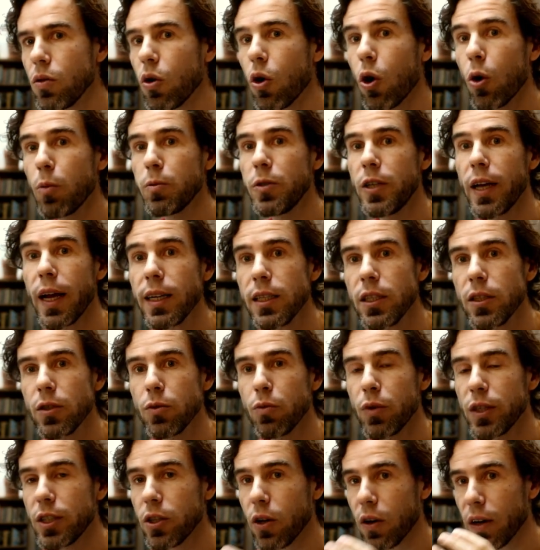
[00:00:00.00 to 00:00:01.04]
Objects,
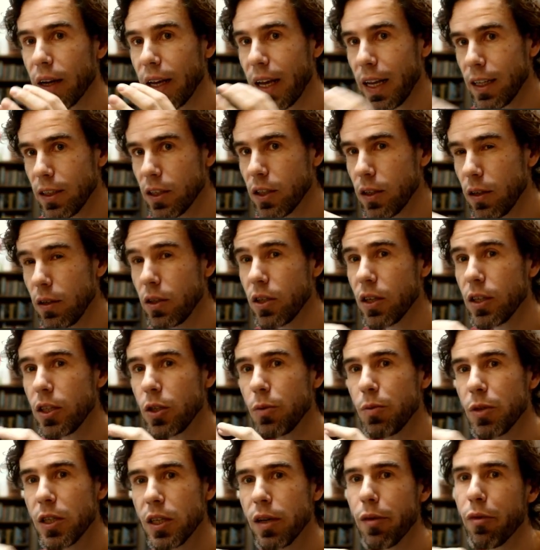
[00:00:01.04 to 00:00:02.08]
which are instances,
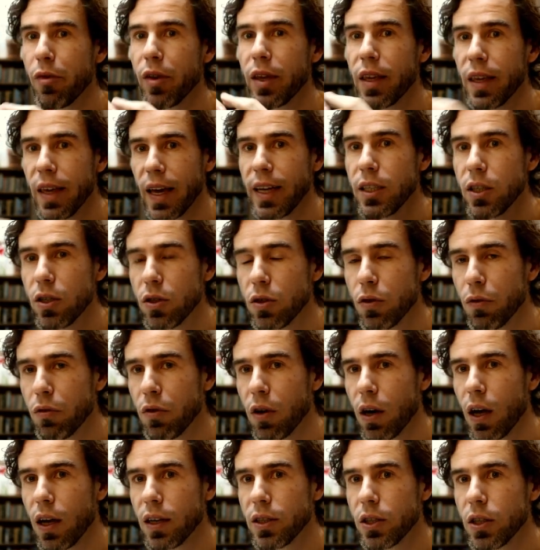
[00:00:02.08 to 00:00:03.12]
specific cases of
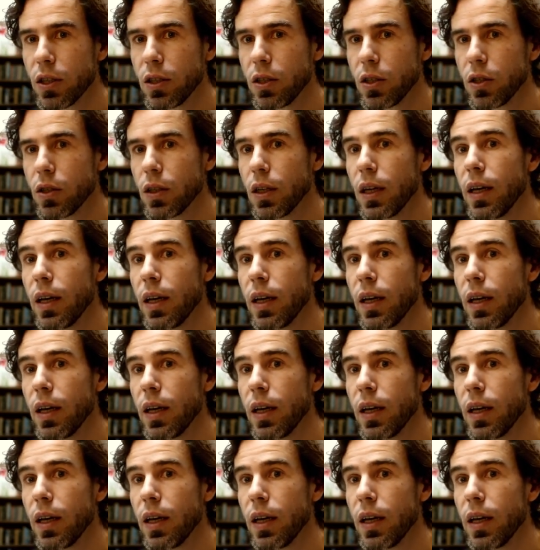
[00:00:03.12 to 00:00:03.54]
classes.